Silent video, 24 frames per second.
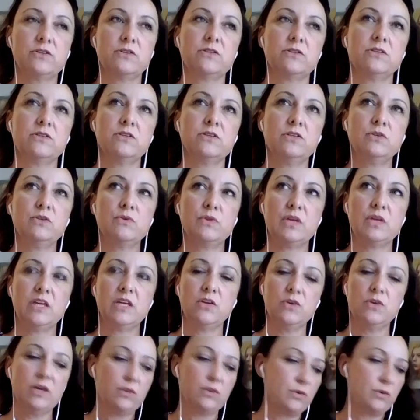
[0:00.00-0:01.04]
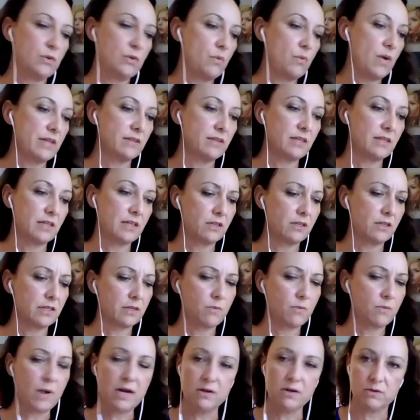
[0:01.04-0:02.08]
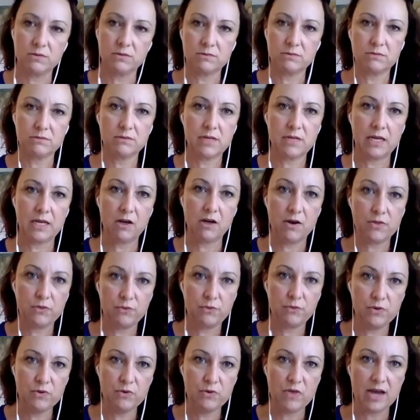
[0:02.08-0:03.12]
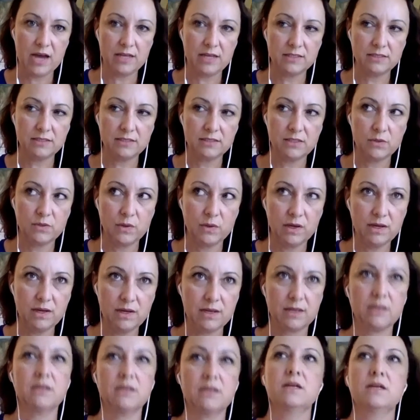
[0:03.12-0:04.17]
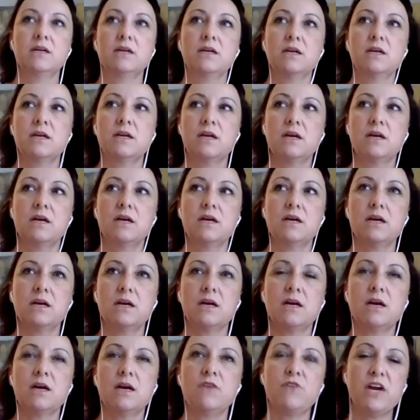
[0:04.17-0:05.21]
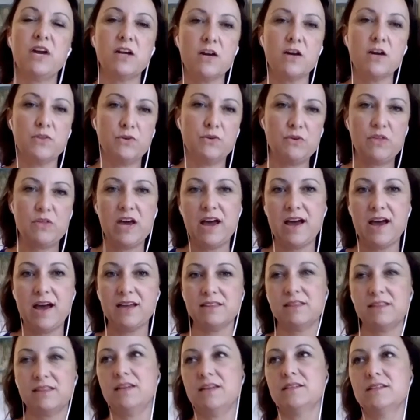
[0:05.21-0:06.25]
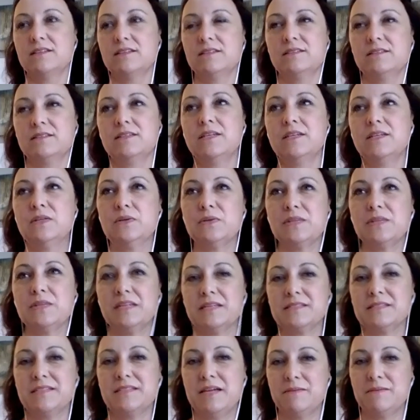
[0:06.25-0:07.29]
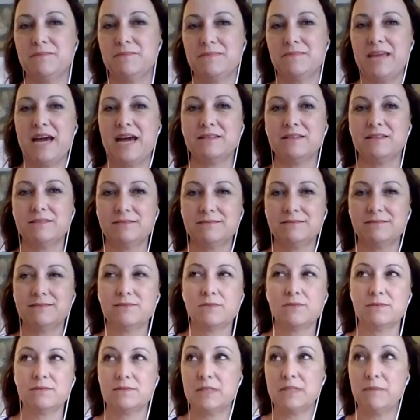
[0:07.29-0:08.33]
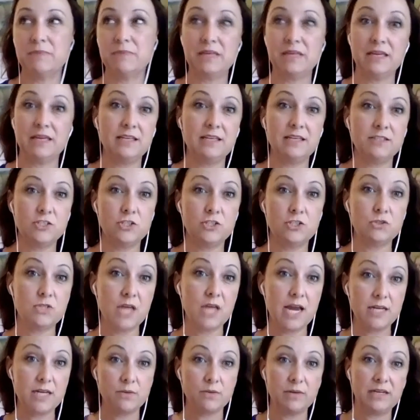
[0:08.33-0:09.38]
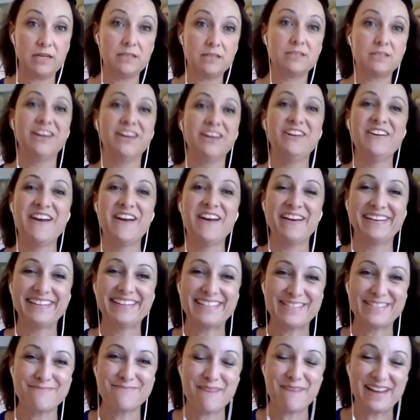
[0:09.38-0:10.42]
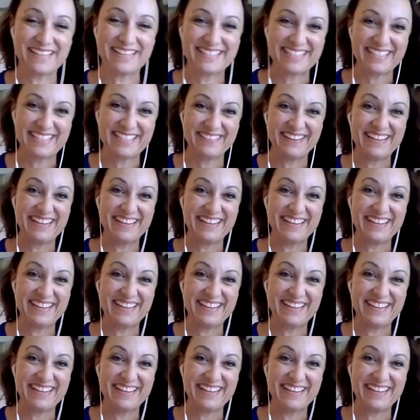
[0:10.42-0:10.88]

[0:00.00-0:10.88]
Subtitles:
You think you get through one thing, and you're like, wow, I got through that. Okay. If I got through that, then, you know, the next time that something hits you sideways that you're not expecting, right?